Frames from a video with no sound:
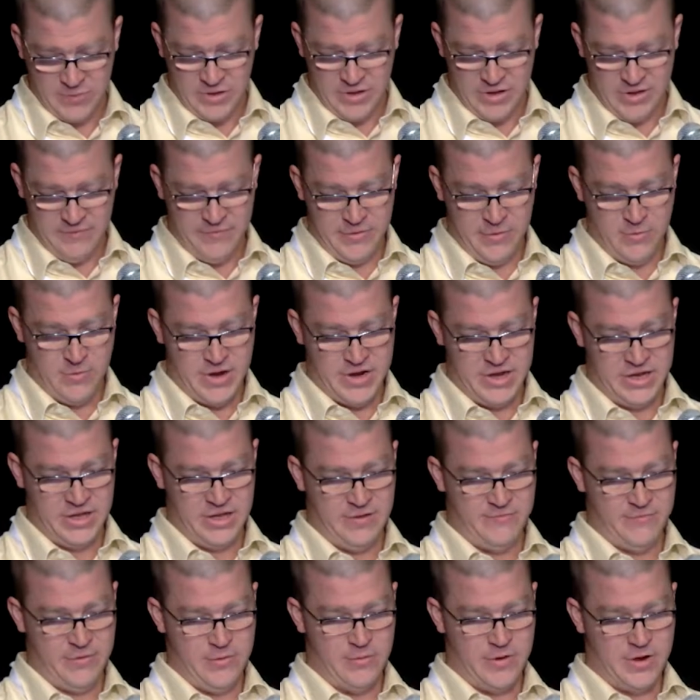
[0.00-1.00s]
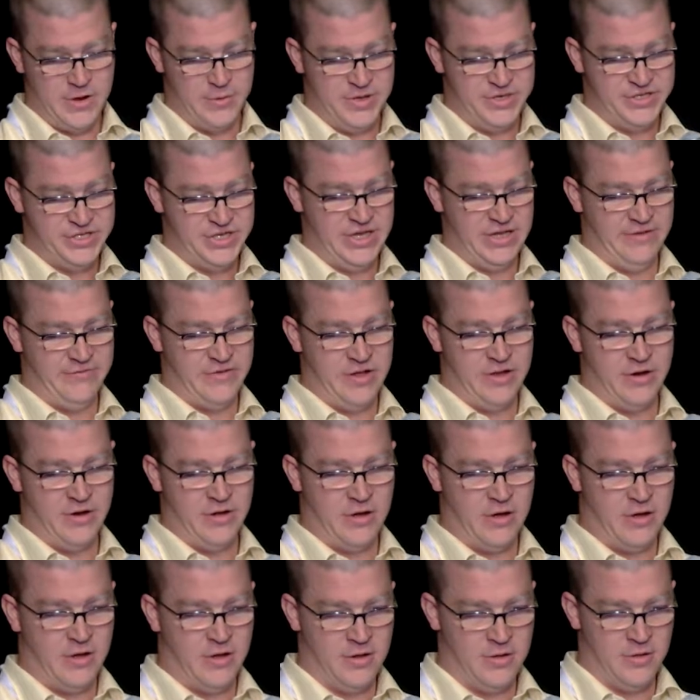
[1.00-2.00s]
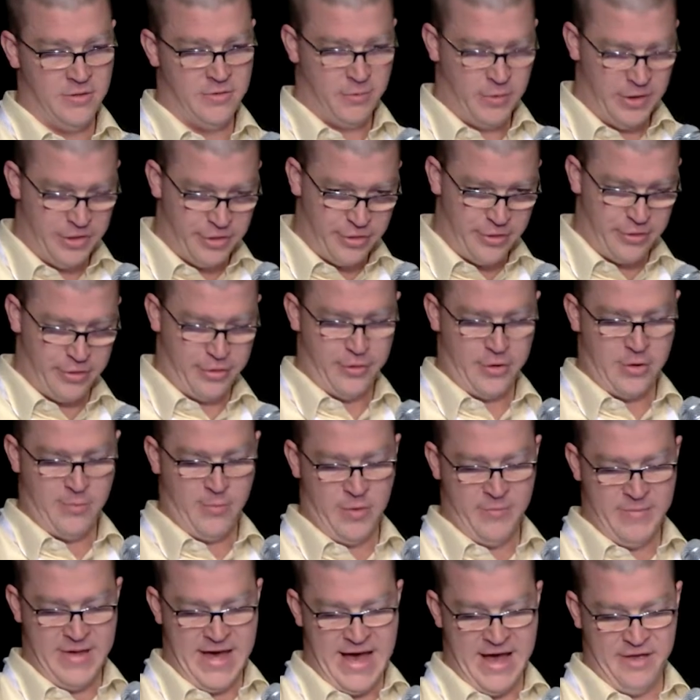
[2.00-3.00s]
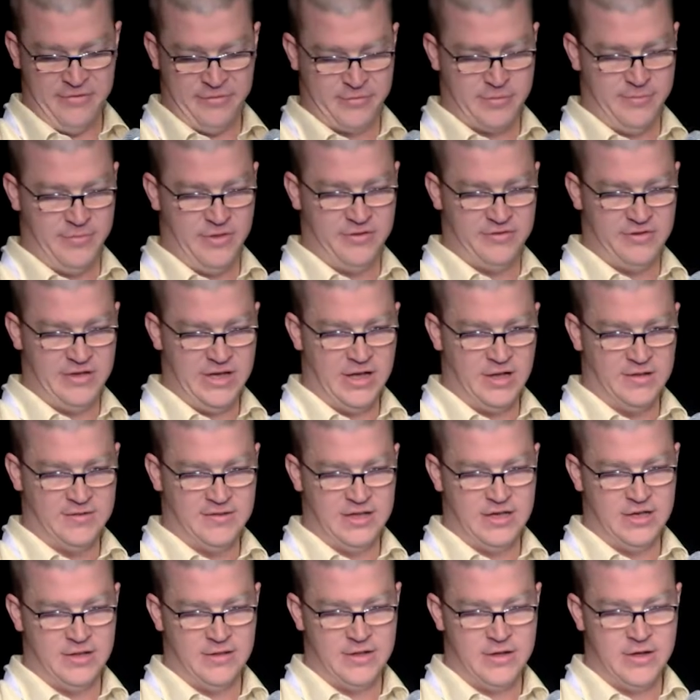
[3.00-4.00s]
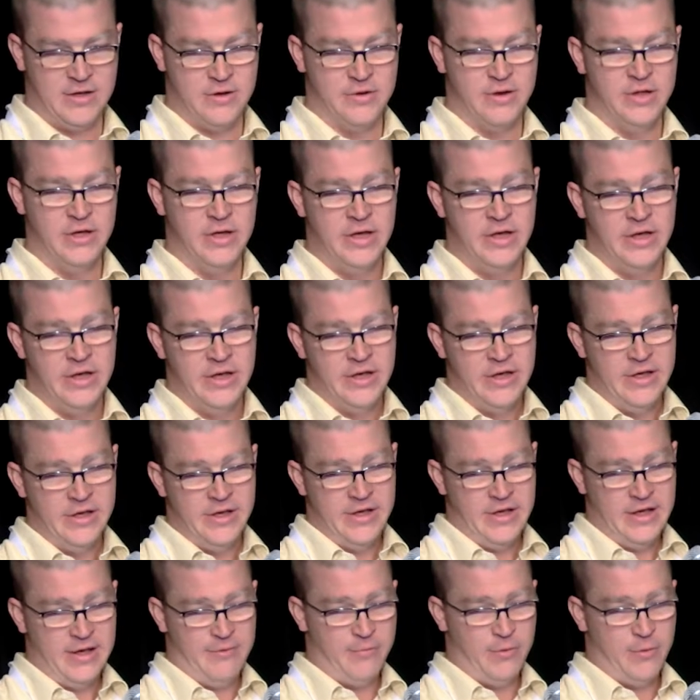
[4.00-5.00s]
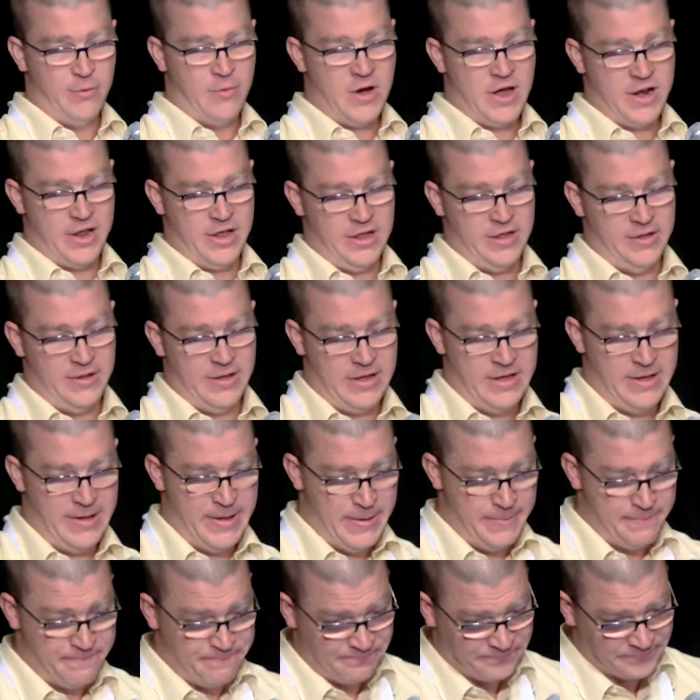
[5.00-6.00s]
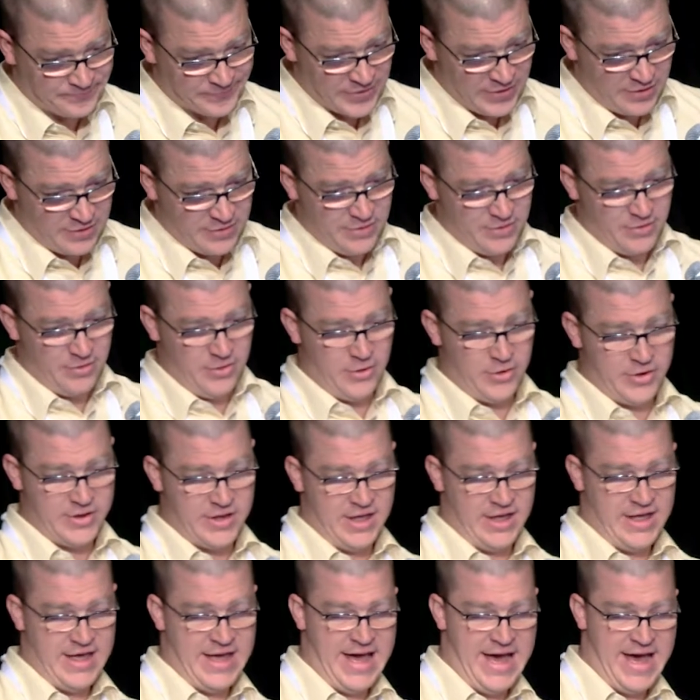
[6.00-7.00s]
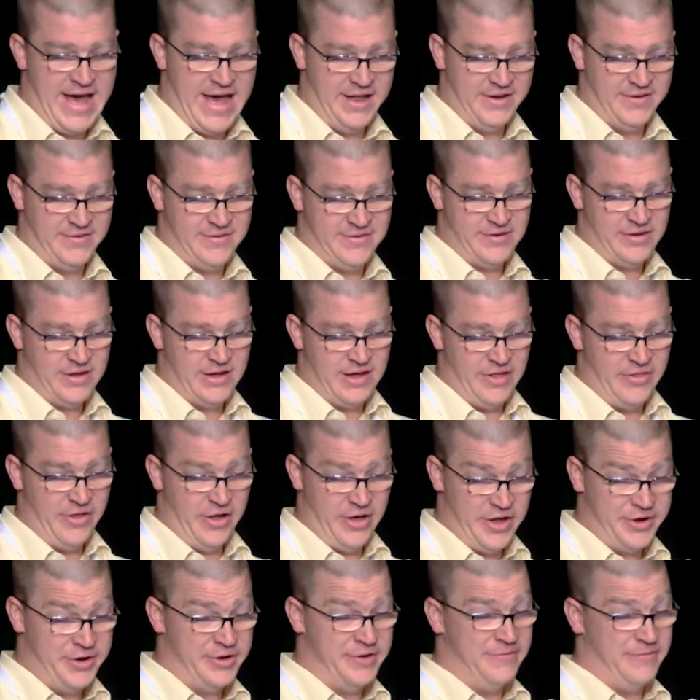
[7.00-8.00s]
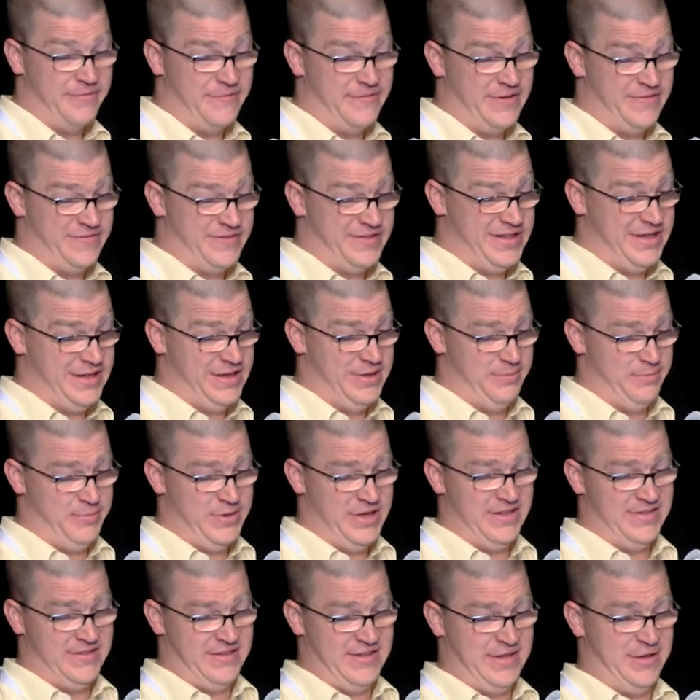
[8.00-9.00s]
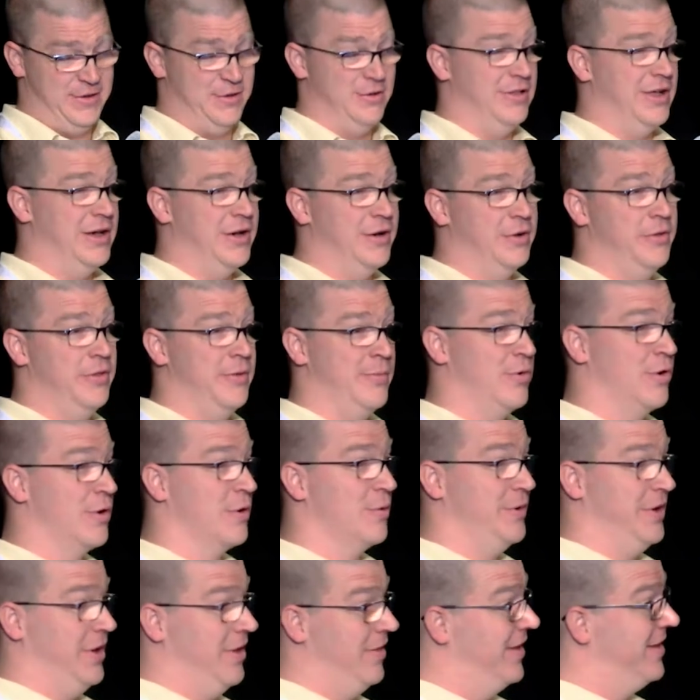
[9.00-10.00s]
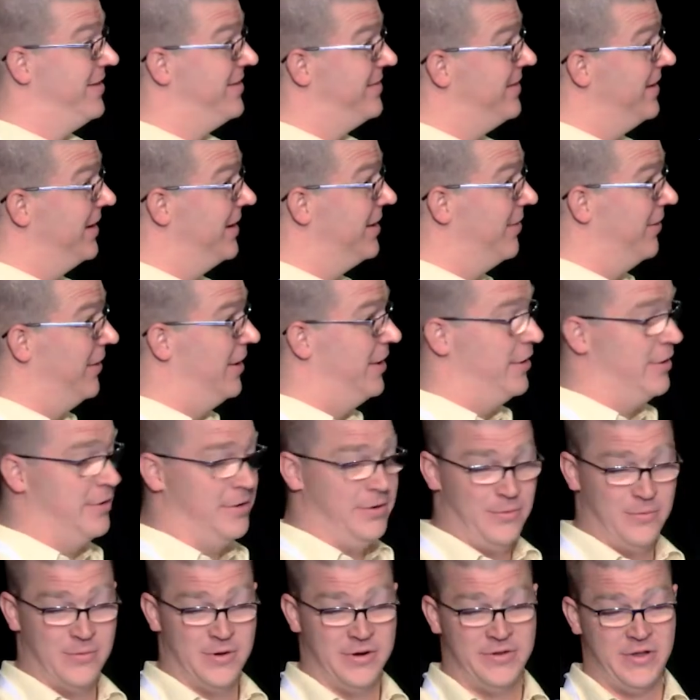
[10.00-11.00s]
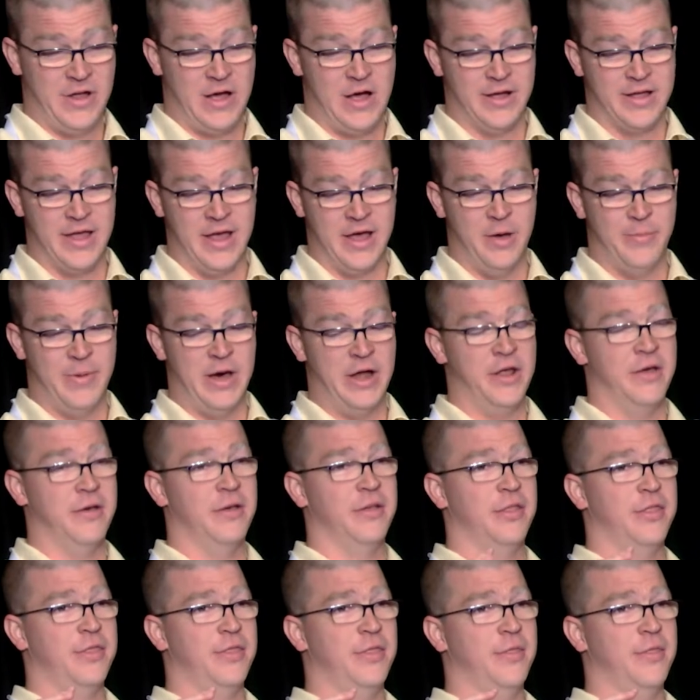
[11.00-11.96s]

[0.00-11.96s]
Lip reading: if you want to achieve it all with the thermal mass from the CLT alone. If we want to look at the 150 BTU load, the more realistic load, we're talking about a